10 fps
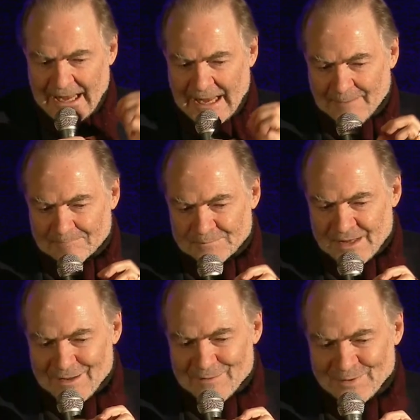
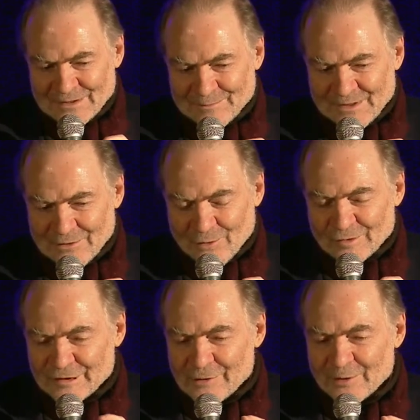But
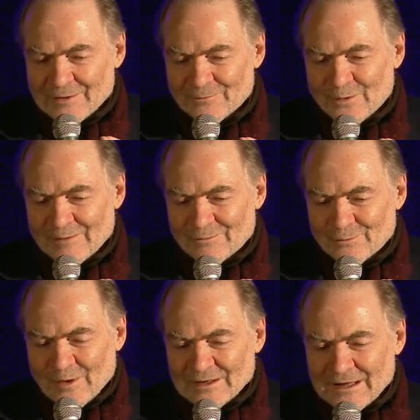also,
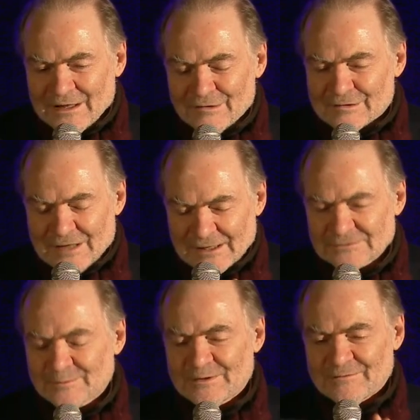one is
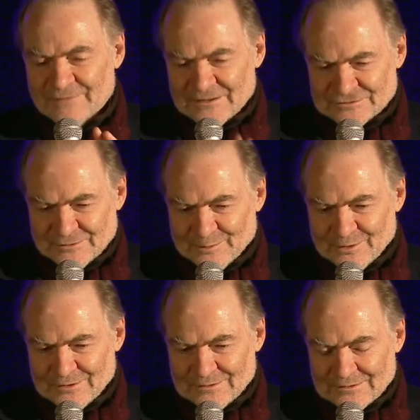terribly
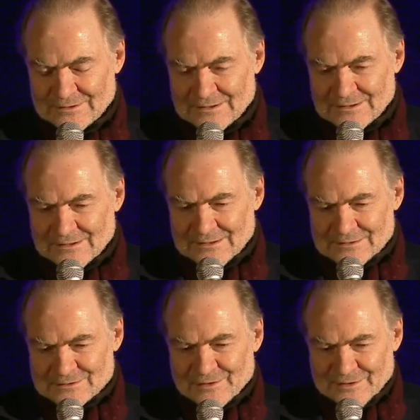vulnerable
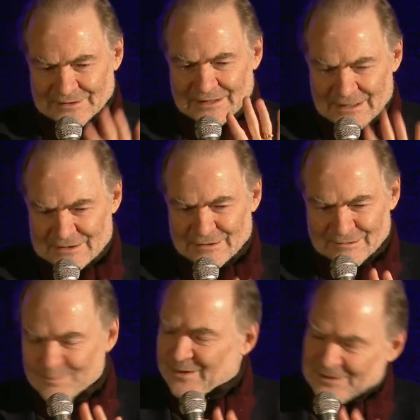to the
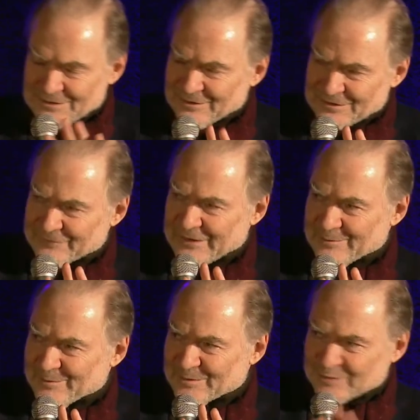latest political
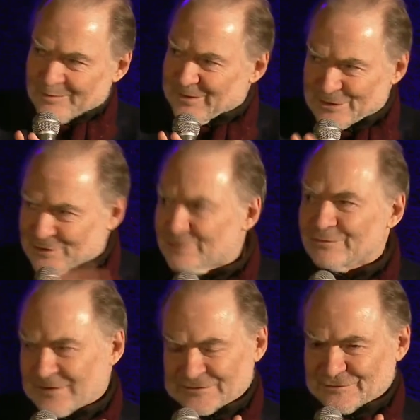development, probably
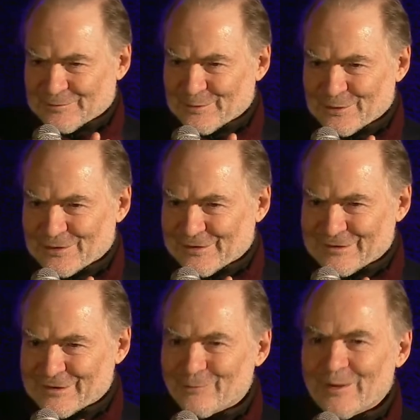too vulnerable.
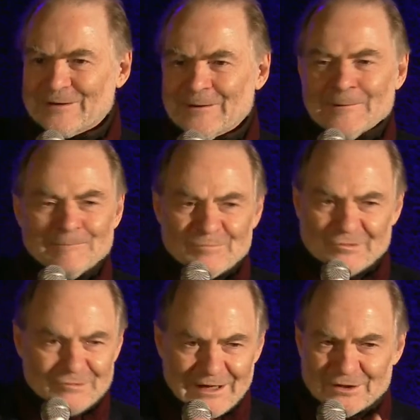So when
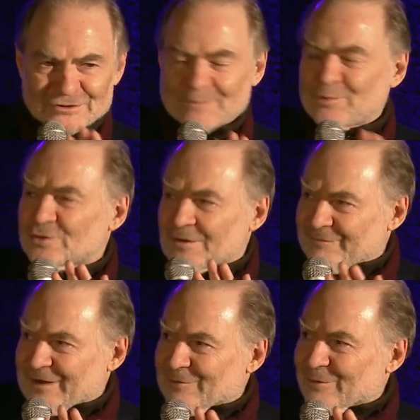Zuzana
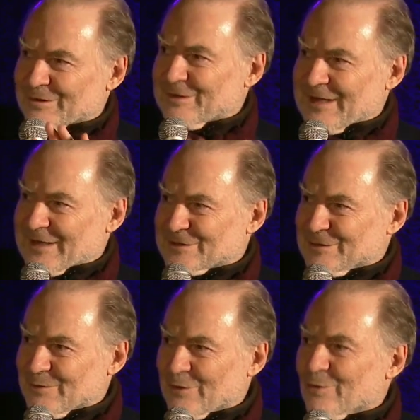Chaputova was
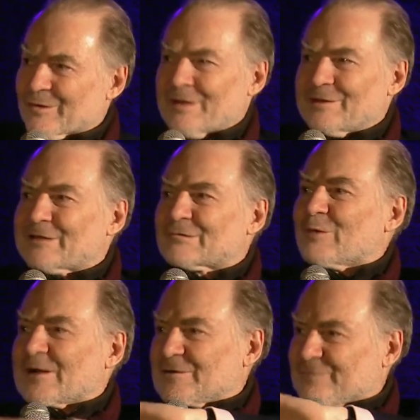elected, we all said, that's
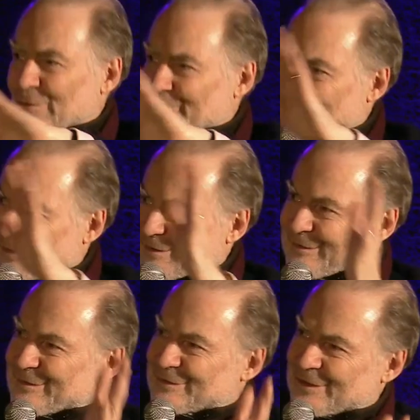wonderful because
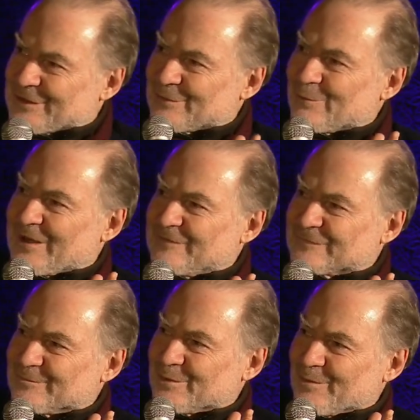it's a turn away
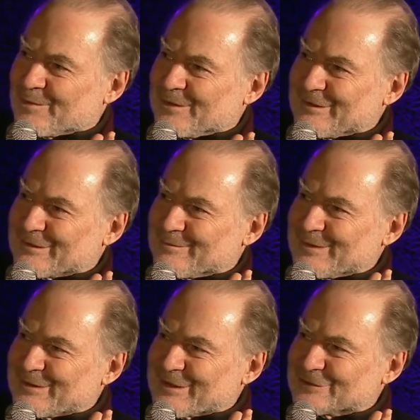from
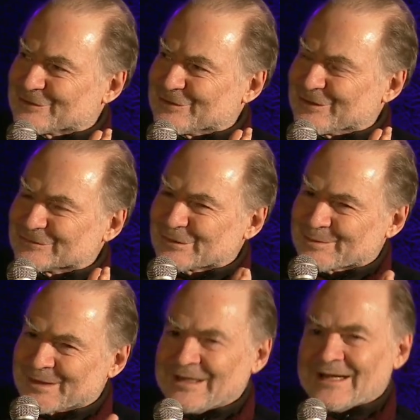populism in Central
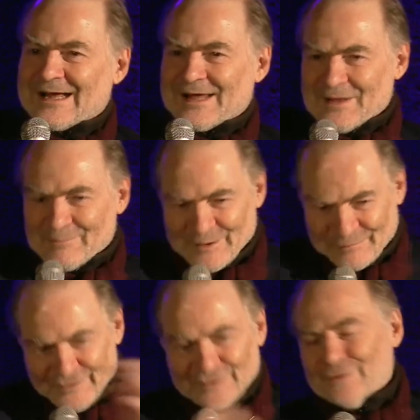Europe. And then
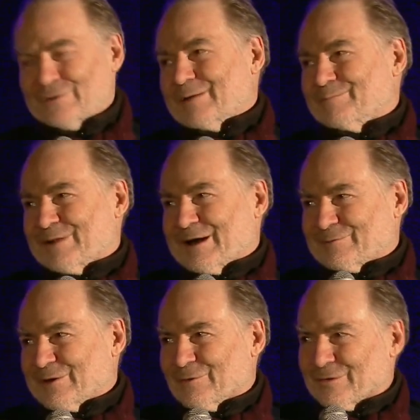when Fico come
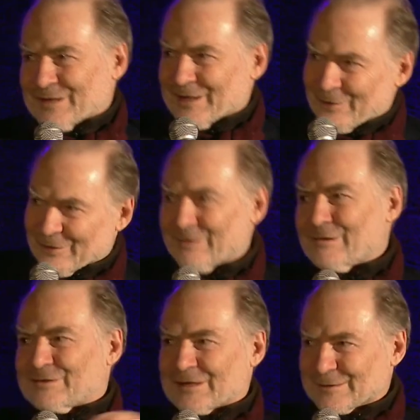back, we all say, oh,
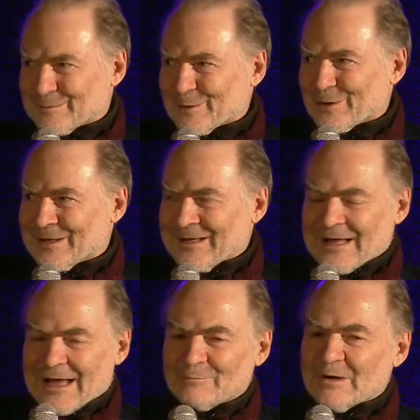this is terrible.
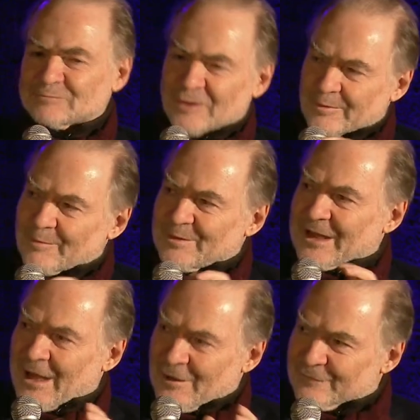And we're
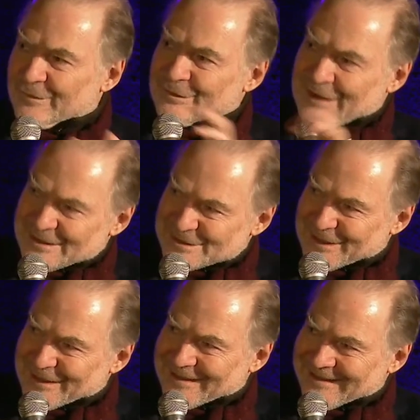probably
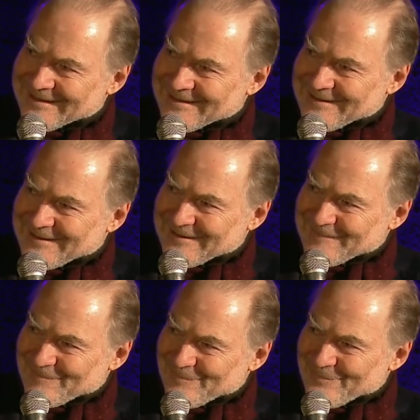overstating
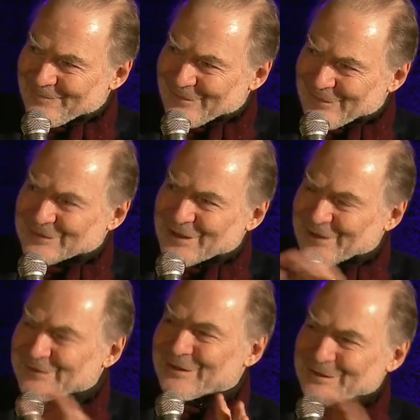the
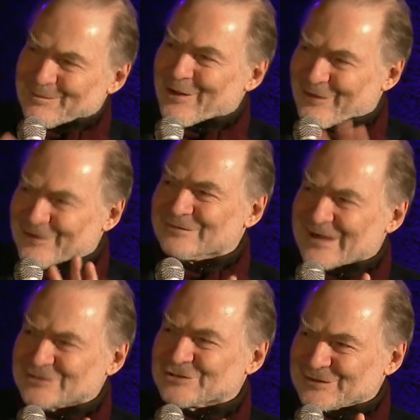turns in both
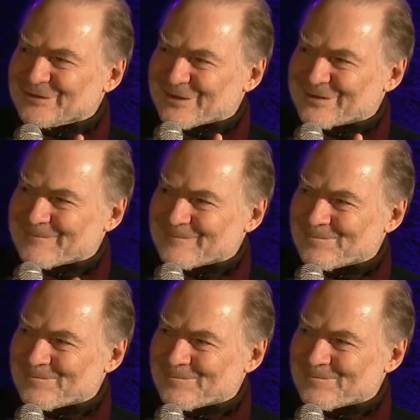directions.